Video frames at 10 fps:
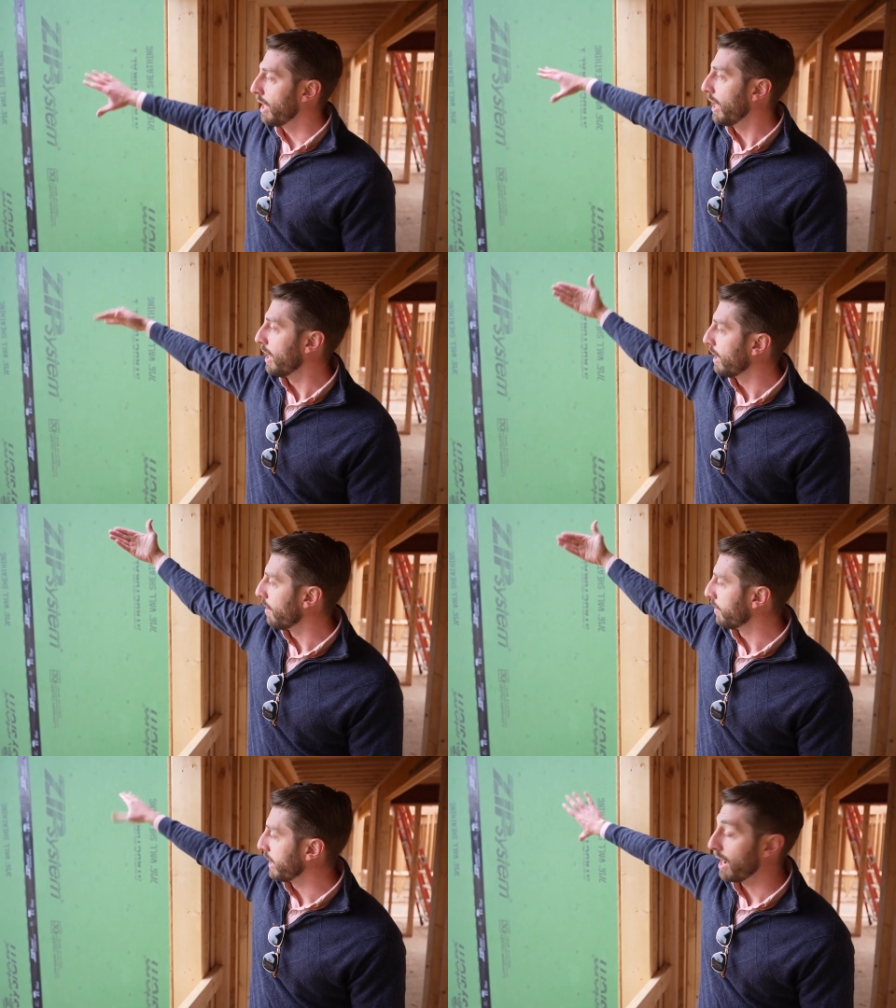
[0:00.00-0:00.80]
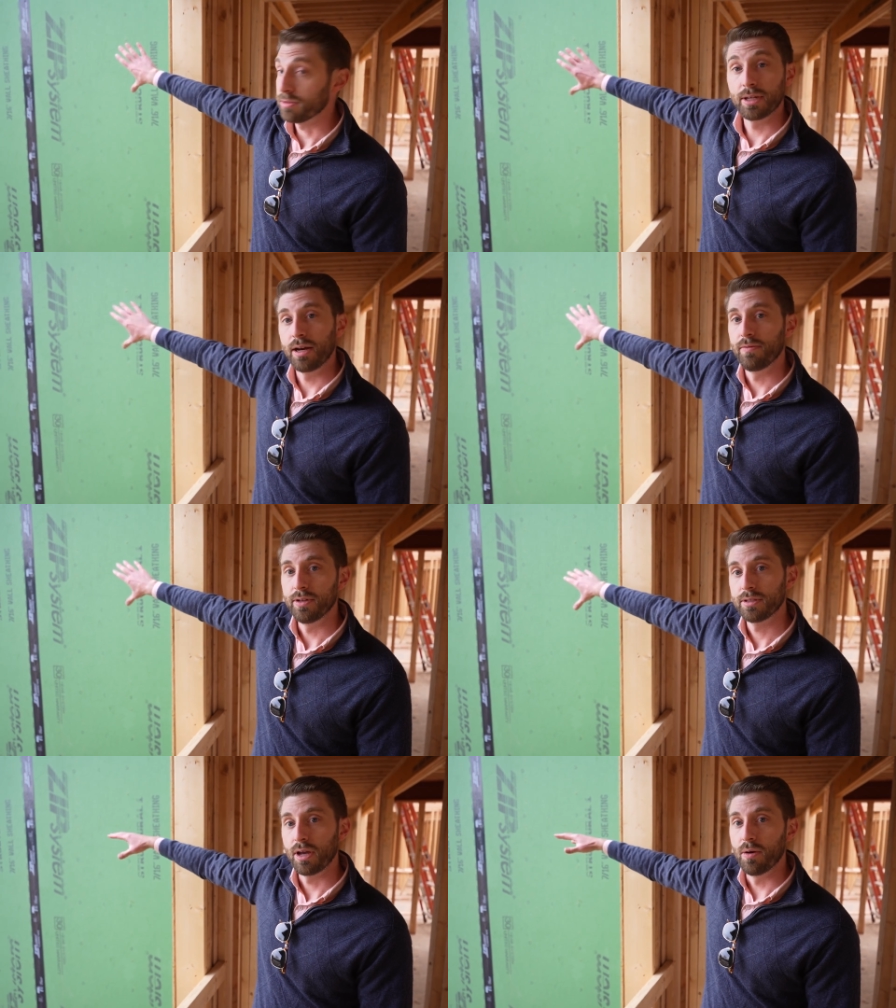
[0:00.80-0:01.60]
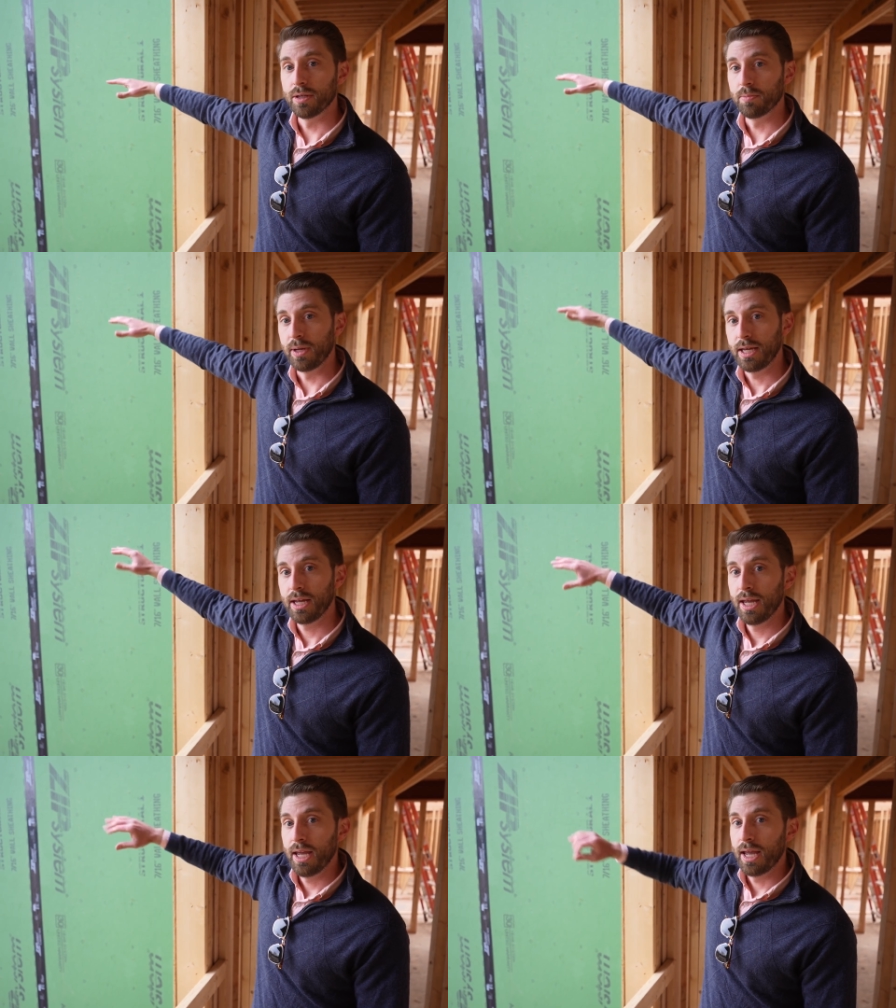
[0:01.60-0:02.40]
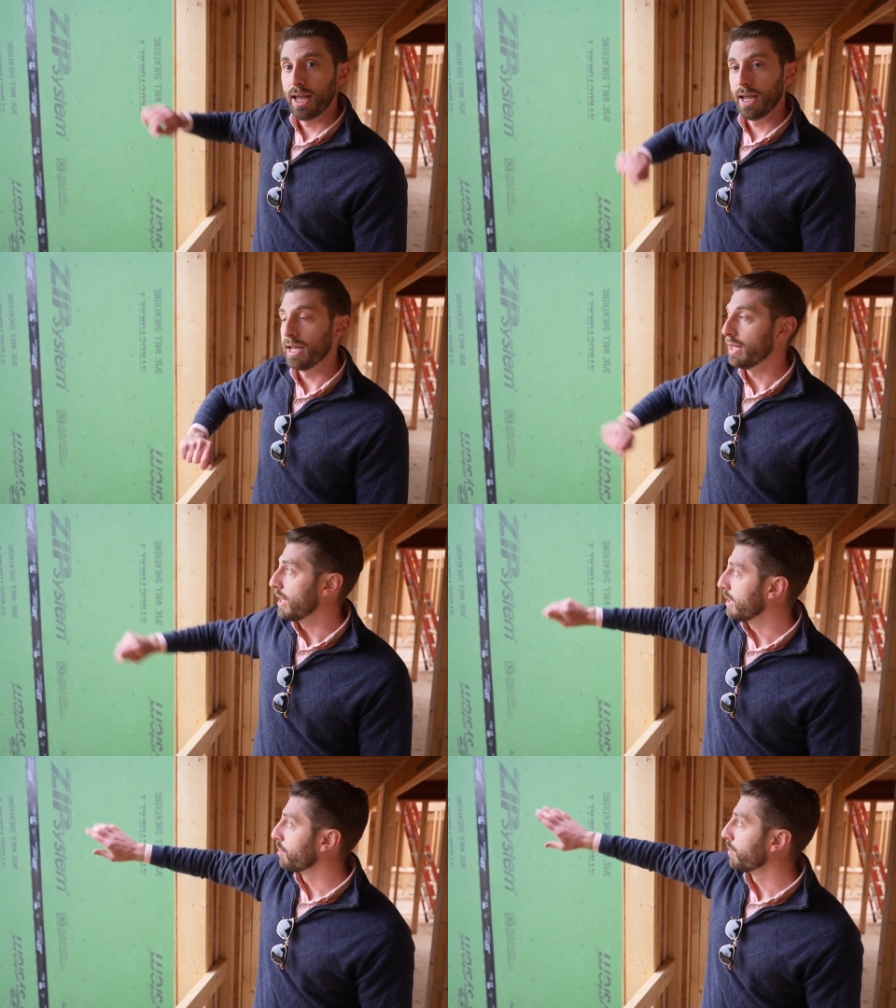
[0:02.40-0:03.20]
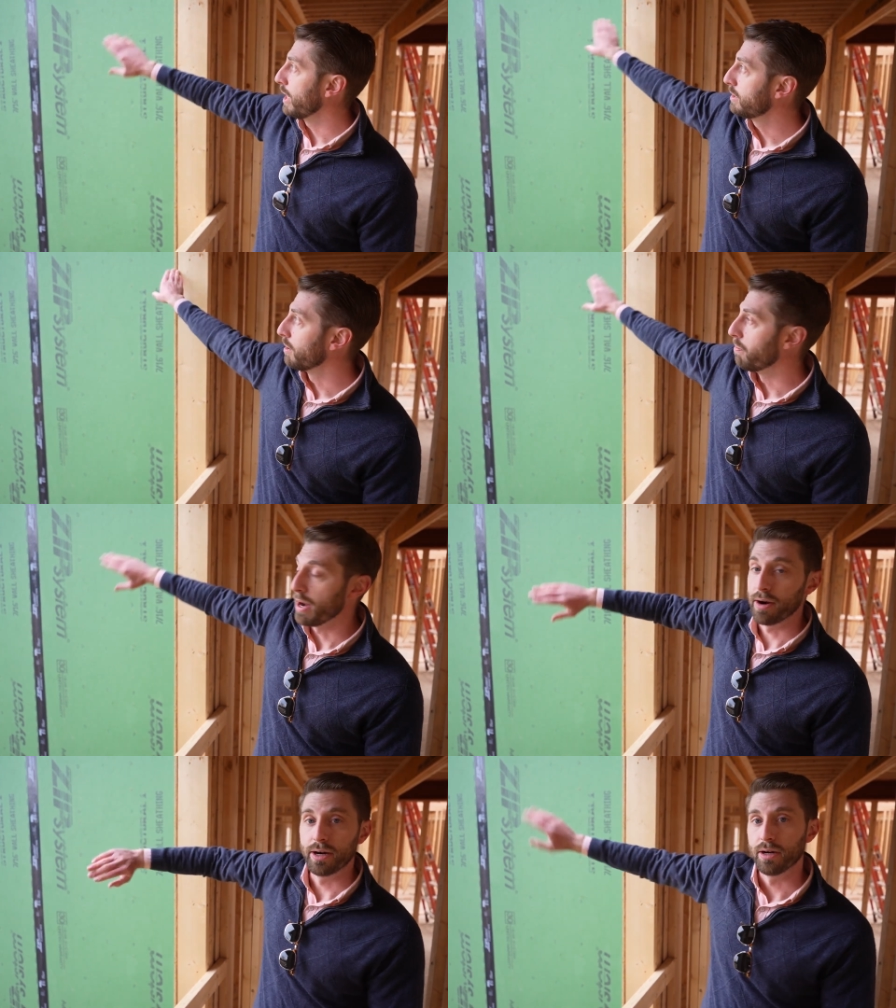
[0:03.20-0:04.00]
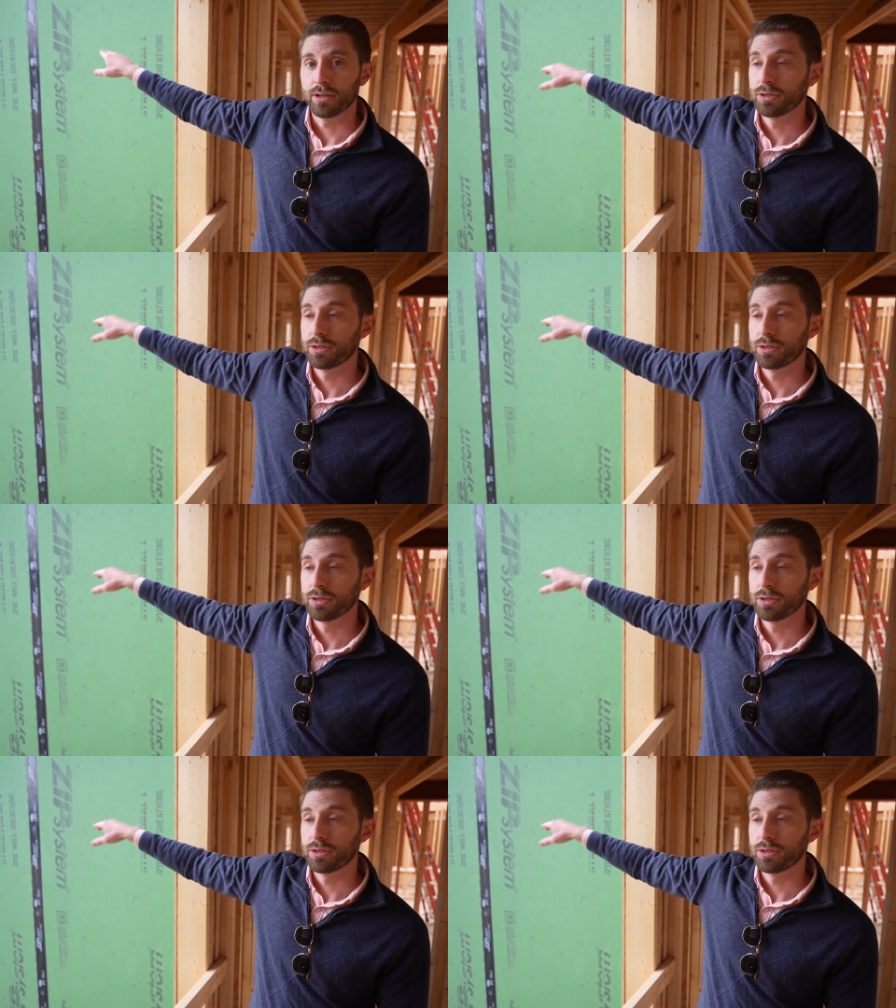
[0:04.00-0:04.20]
on the outside of this OSB, and it creates a barrier.